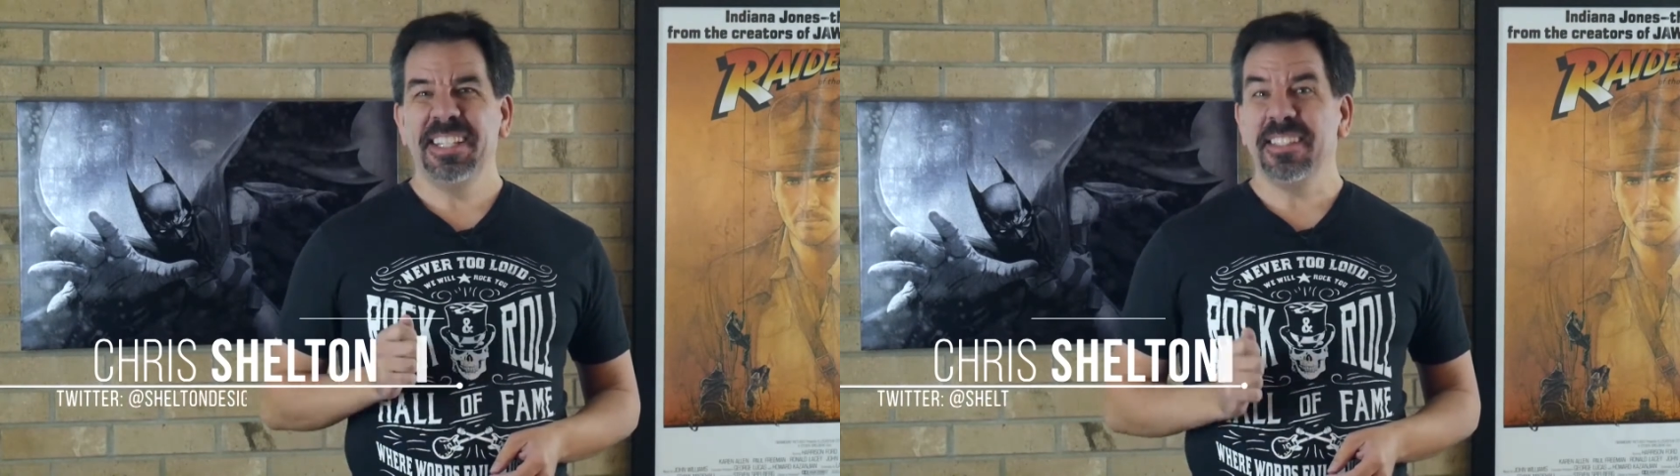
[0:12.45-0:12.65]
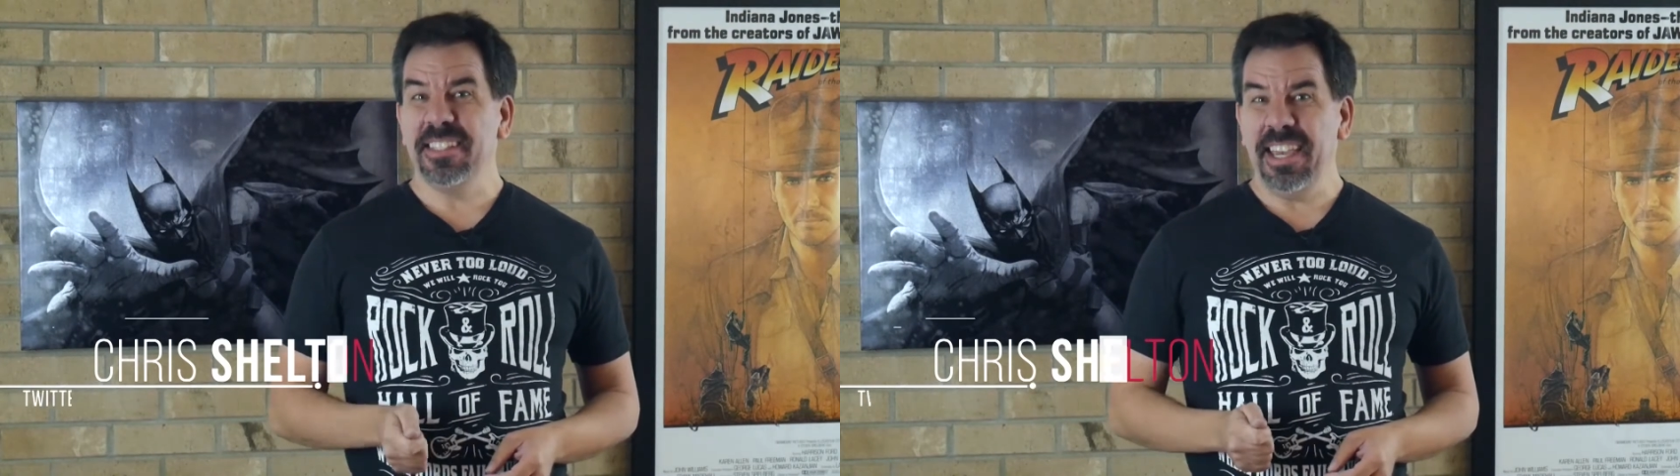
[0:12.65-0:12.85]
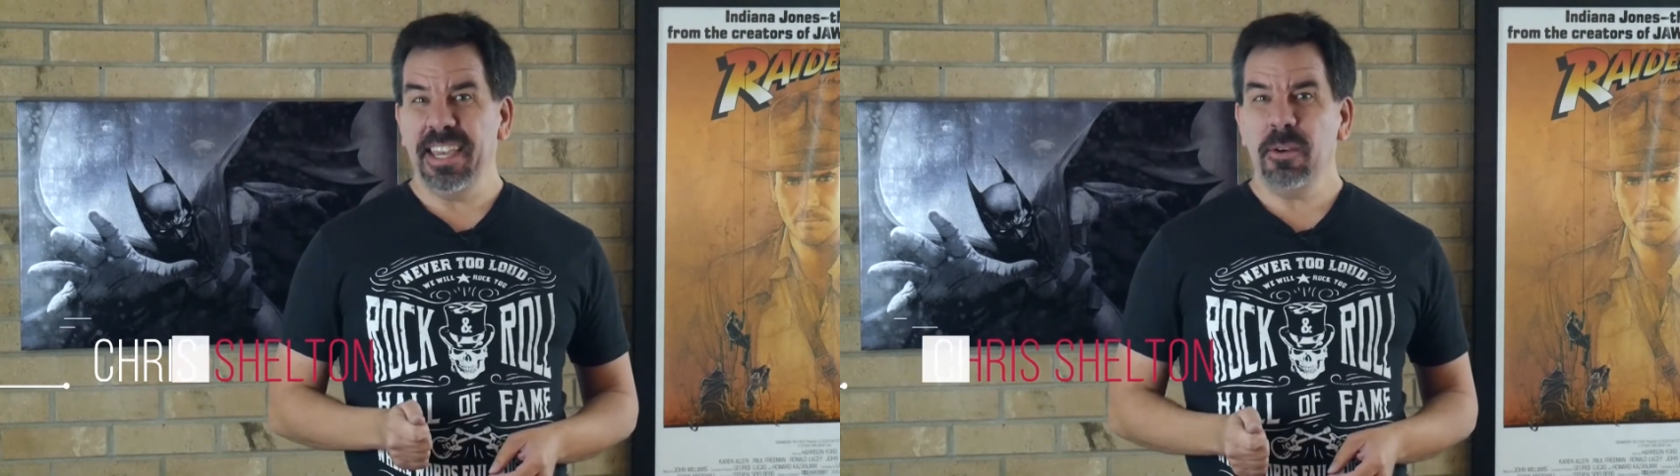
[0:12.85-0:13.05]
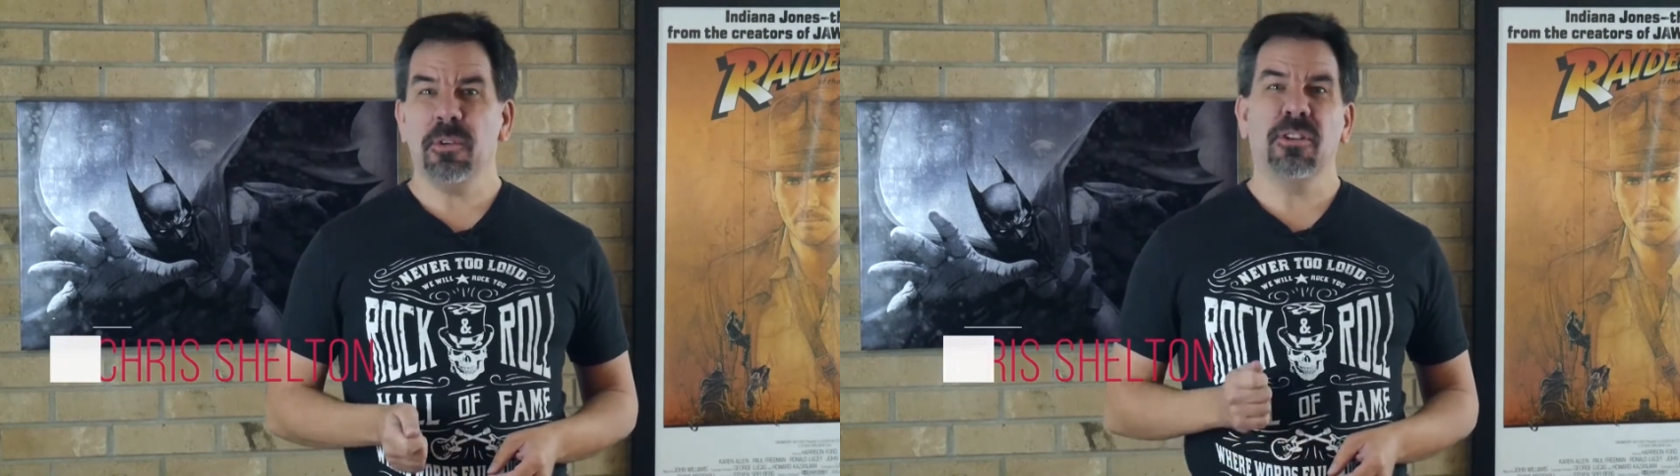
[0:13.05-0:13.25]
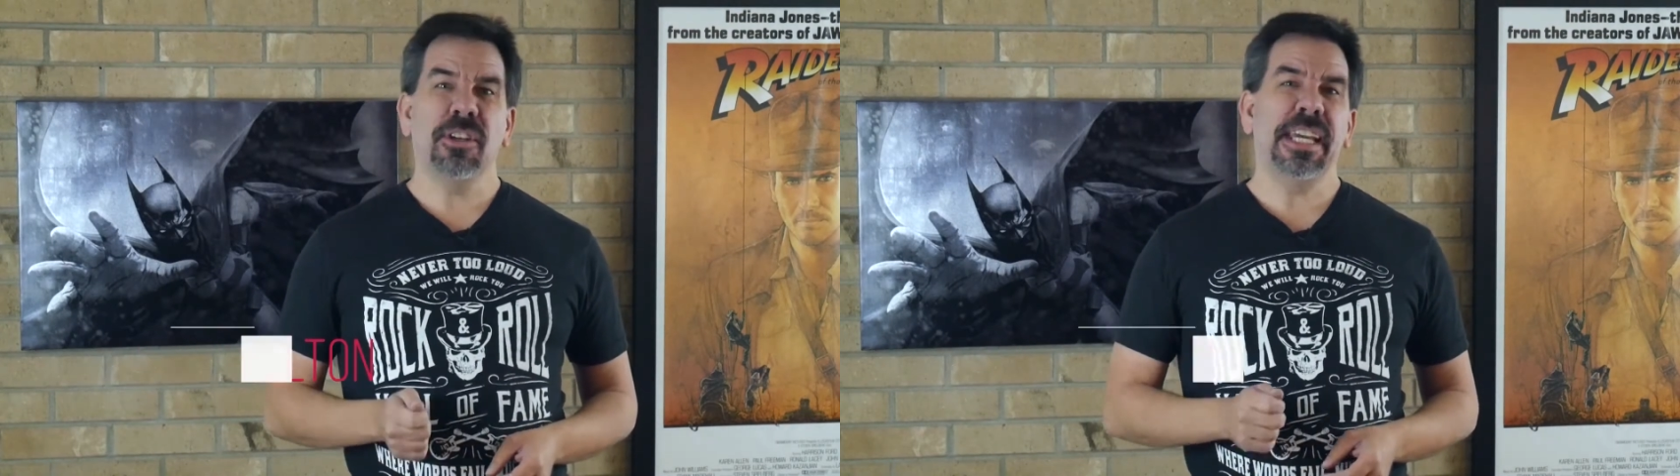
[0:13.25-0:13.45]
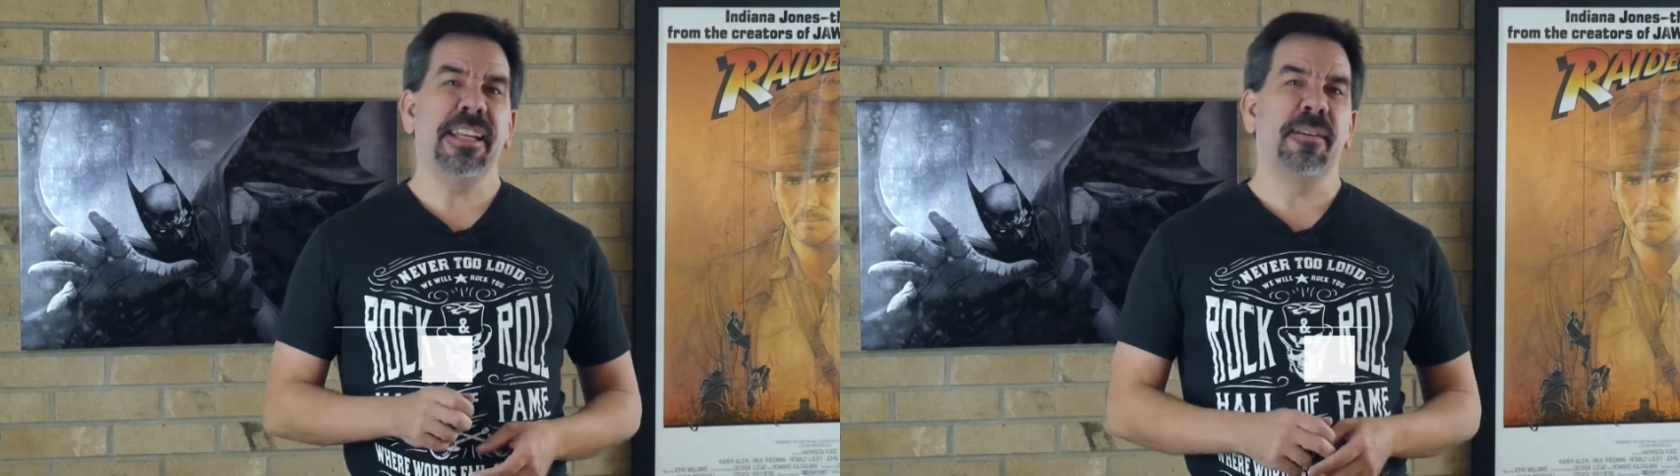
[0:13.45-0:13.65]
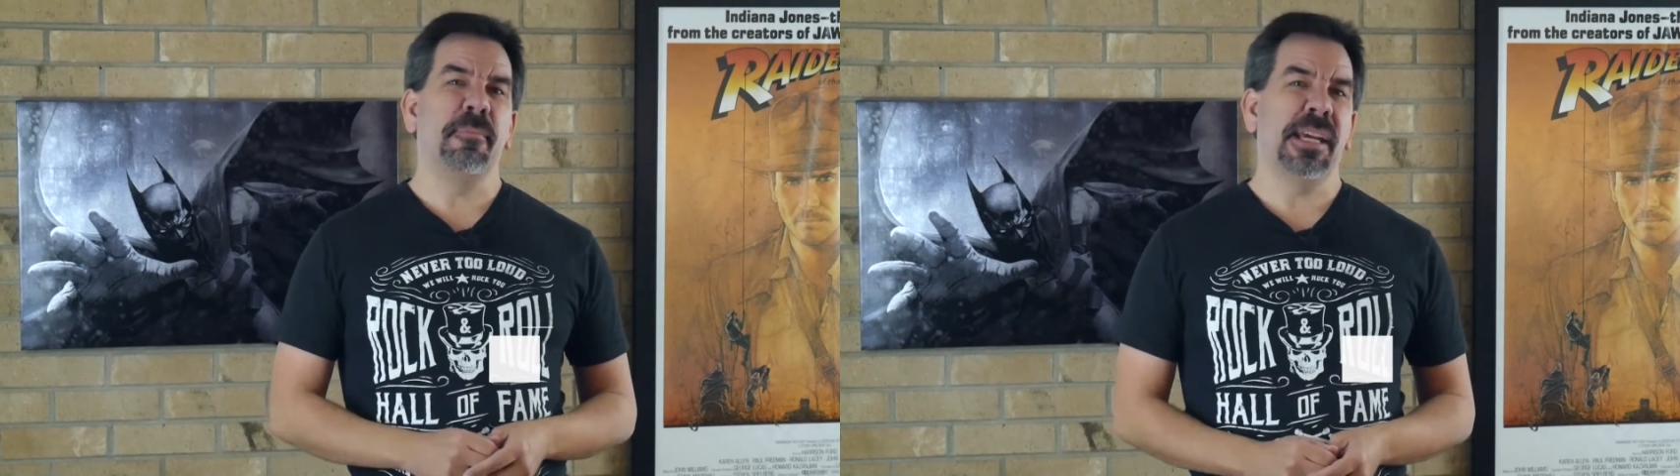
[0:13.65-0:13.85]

Today we're looking at